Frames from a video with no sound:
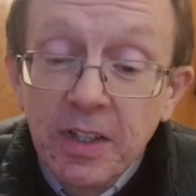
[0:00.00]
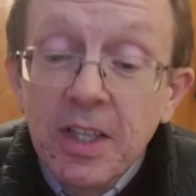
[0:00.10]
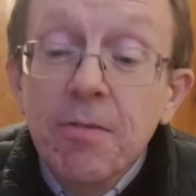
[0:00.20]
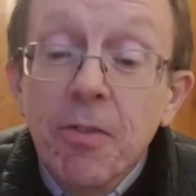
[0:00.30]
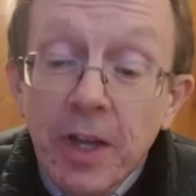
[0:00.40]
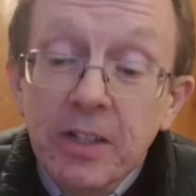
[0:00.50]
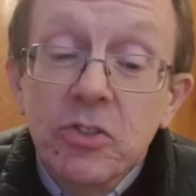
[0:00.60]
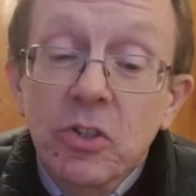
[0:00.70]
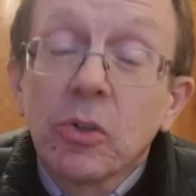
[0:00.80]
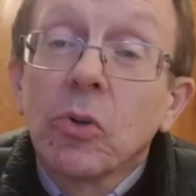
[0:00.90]
Give thanks
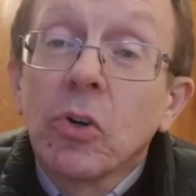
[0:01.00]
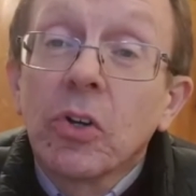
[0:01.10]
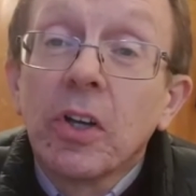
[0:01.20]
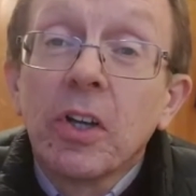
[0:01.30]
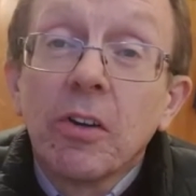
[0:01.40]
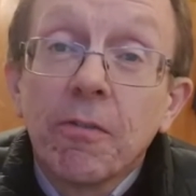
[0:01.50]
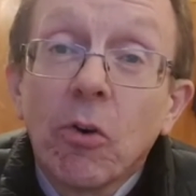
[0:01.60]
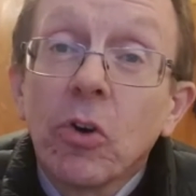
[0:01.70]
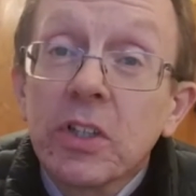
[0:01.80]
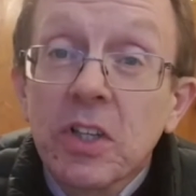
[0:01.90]
to the Lord,
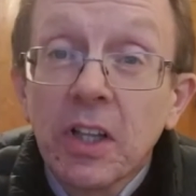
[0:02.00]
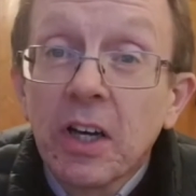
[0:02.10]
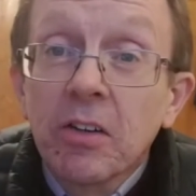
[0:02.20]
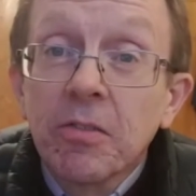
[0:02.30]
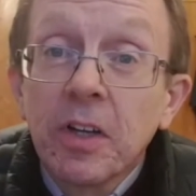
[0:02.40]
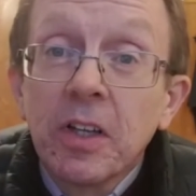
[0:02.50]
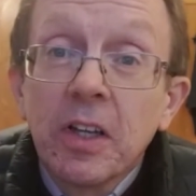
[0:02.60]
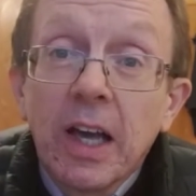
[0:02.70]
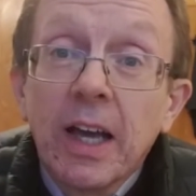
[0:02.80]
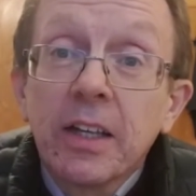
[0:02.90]
for his love
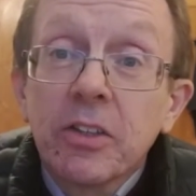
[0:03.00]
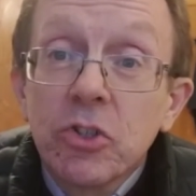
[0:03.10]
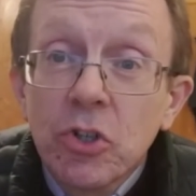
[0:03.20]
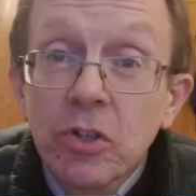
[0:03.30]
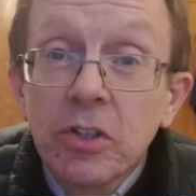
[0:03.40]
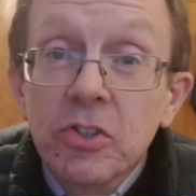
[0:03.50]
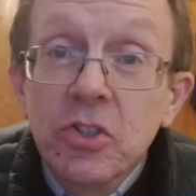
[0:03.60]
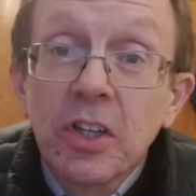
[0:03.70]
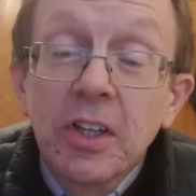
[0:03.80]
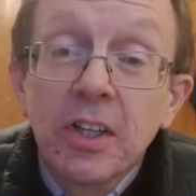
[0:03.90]

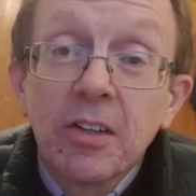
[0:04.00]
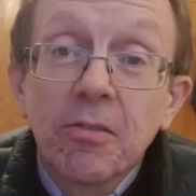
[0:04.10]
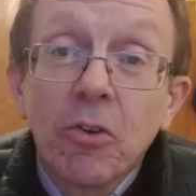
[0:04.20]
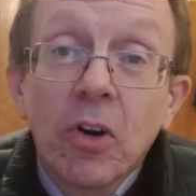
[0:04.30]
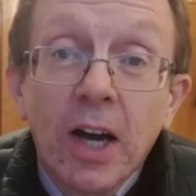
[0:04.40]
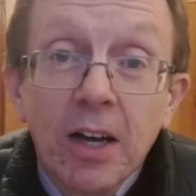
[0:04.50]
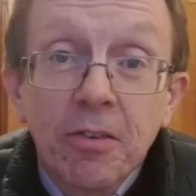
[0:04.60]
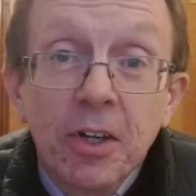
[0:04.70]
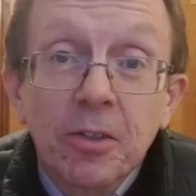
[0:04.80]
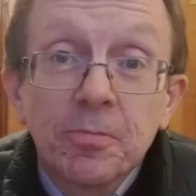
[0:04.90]
endures
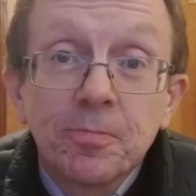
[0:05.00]
forever.